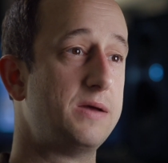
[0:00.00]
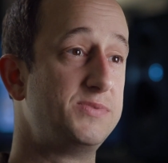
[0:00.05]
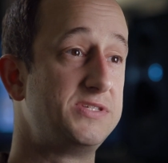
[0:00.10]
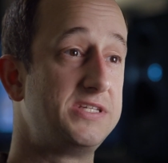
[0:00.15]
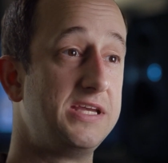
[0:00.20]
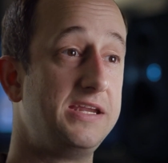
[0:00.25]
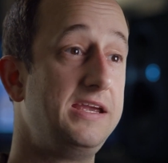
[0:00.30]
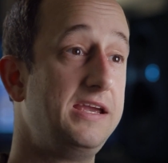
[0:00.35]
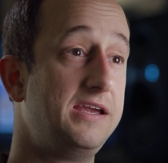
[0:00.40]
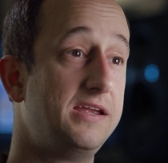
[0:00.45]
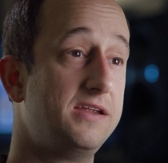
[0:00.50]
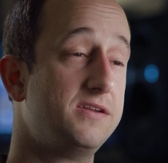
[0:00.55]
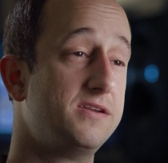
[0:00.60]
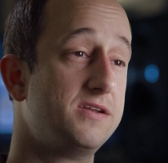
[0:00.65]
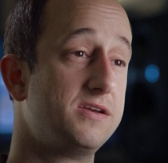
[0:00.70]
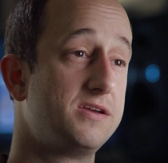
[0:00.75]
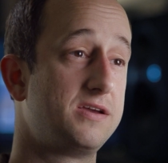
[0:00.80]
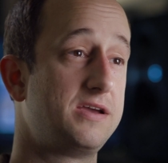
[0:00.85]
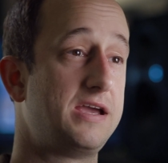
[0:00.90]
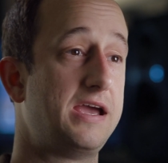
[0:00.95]

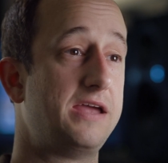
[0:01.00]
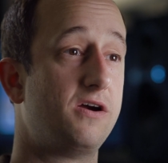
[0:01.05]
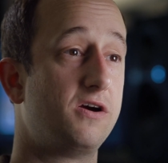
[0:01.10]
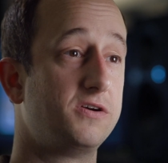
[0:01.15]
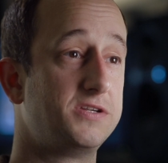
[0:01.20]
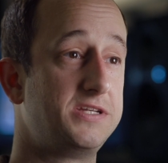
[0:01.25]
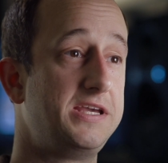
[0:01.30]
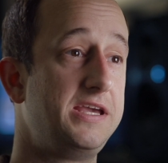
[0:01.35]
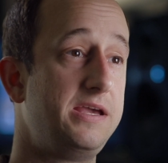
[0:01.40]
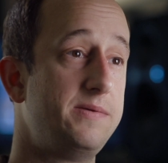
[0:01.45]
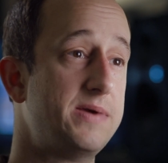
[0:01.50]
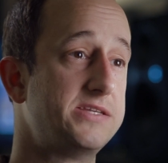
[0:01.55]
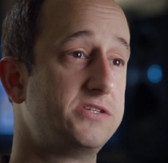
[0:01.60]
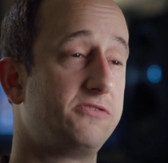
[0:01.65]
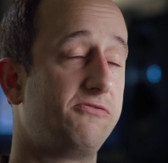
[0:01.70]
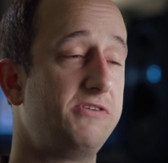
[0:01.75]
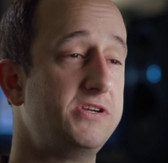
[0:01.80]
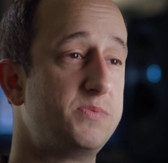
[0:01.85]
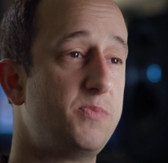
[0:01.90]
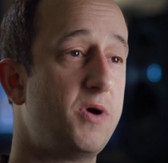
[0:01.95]
Obsidian and our team
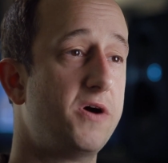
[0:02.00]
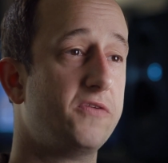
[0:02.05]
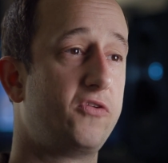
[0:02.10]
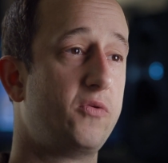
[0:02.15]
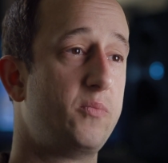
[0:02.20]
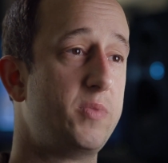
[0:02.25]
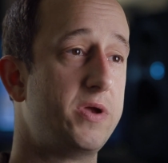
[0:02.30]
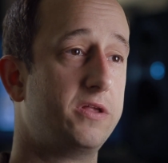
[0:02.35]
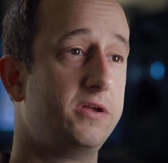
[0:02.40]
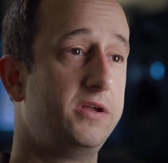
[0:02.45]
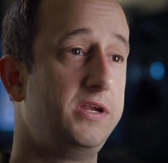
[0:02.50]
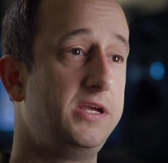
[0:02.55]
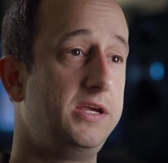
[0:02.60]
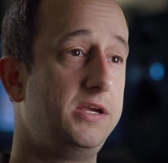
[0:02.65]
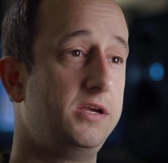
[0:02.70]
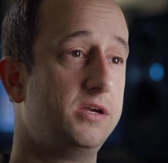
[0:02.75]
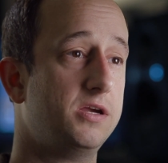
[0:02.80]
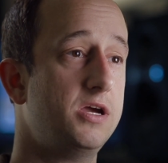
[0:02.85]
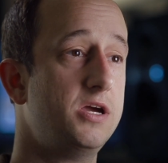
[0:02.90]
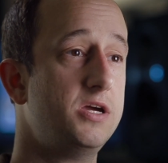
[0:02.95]
has a
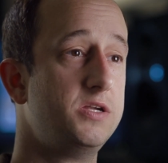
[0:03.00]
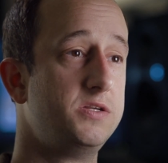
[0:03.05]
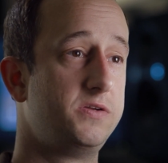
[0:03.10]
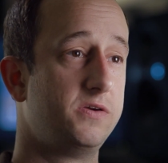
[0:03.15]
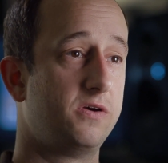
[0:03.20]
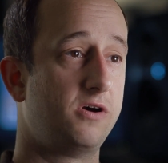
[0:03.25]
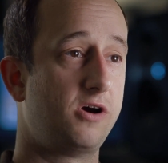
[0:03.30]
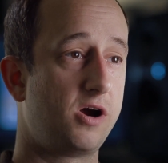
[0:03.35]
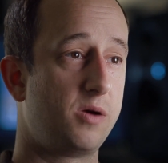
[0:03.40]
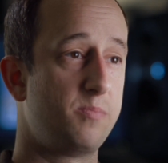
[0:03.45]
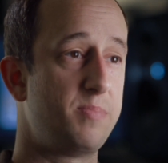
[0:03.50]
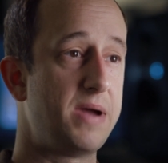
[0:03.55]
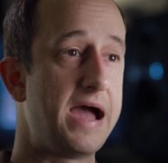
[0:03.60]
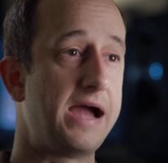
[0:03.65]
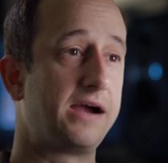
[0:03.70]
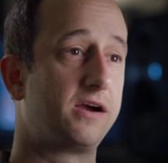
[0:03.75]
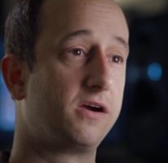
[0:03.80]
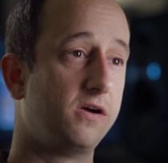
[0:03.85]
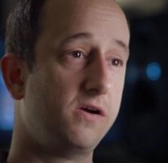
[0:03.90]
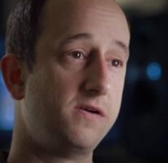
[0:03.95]
responsibility to our
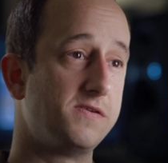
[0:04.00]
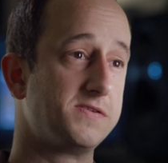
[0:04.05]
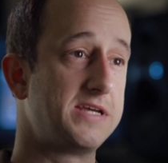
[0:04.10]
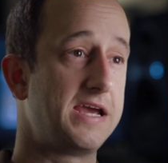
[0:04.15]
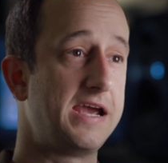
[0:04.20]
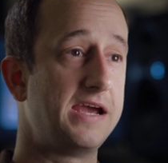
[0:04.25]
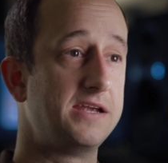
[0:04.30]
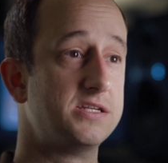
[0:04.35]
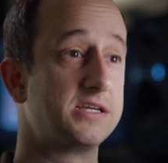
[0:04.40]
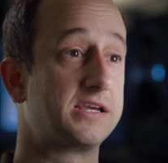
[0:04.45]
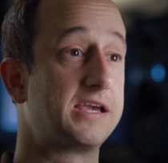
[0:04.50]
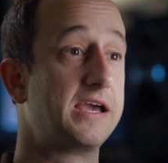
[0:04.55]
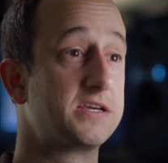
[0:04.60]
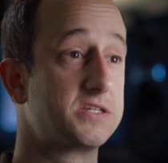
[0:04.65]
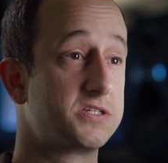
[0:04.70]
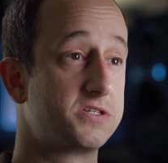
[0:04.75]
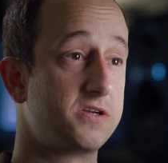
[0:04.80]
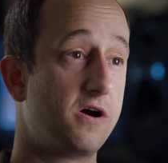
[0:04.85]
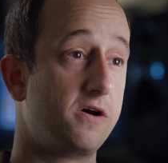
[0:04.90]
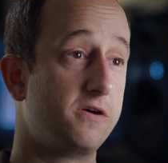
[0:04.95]
backers and to
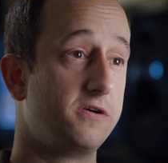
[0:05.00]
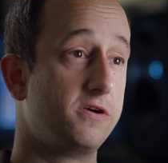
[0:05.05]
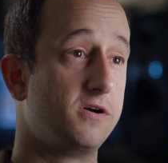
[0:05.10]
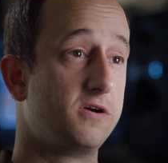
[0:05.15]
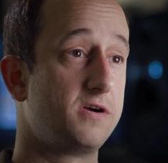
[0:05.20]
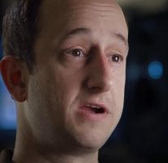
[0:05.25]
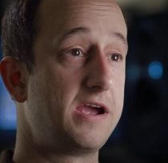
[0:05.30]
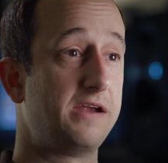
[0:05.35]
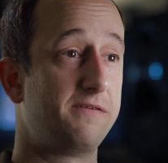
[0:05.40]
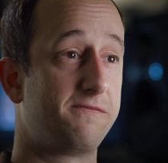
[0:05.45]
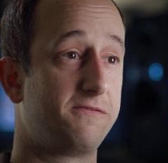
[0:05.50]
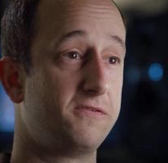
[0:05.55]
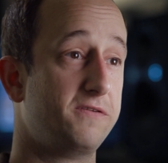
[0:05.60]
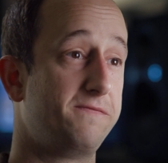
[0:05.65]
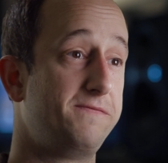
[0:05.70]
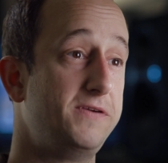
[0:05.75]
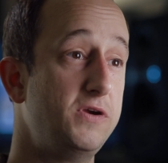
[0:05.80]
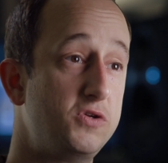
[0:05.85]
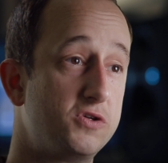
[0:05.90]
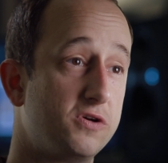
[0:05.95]
Kickstarter and for
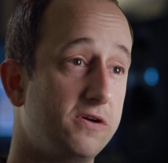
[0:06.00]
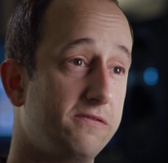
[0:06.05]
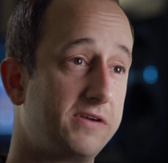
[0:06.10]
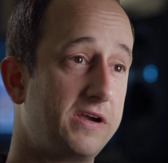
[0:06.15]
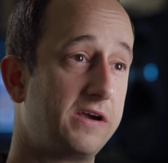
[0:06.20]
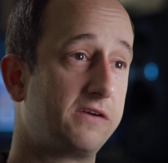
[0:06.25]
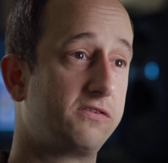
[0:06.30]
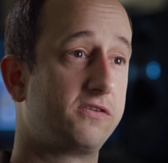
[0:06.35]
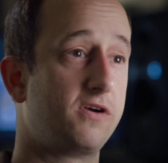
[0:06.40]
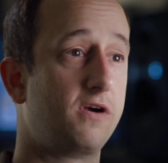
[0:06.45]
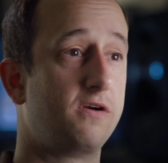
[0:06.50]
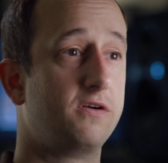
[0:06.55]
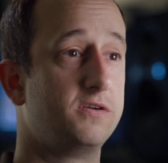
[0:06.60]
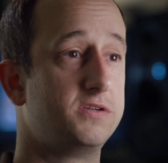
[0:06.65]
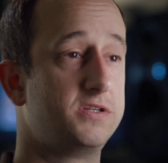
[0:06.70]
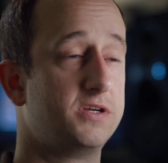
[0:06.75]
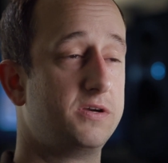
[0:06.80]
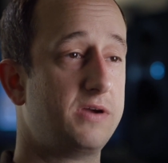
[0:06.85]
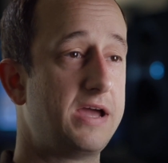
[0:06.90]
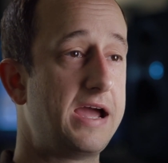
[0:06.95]
the future of
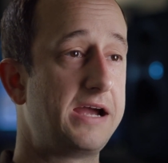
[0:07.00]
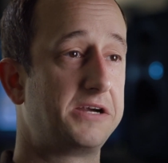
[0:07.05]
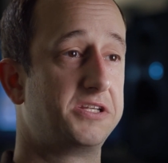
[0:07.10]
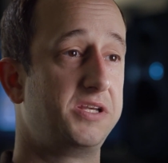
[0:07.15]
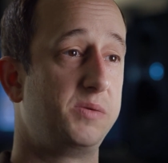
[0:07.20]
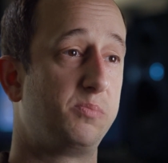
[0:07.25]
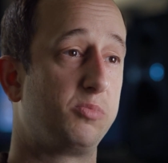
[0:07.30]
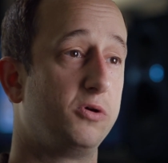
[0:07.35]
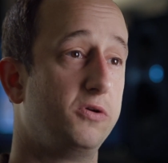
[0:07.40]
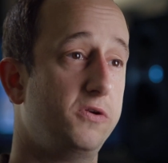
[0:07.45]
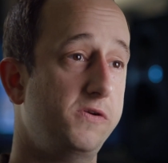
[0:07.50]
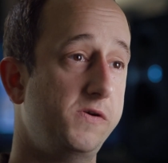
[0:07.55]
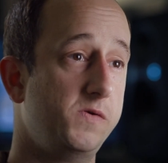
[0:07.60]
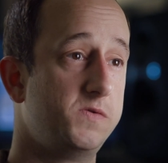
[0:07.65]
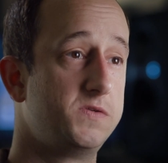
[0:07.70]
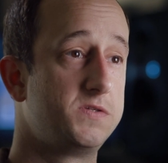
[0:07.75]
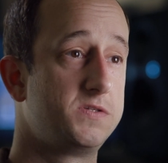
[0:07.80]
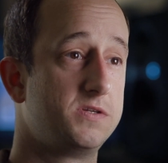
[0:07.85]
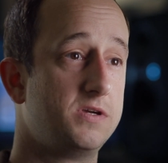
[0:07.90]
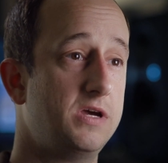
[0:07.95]
Kickstarter to actually
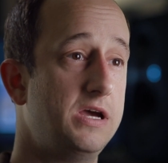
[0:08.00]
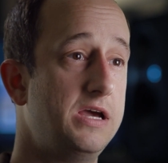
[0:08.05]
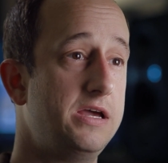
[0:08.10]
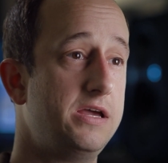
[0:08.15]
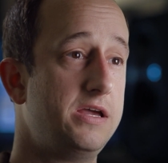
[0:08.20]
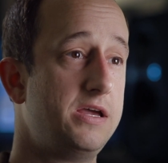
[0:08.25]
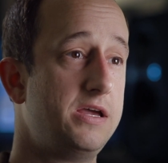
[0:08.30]
produce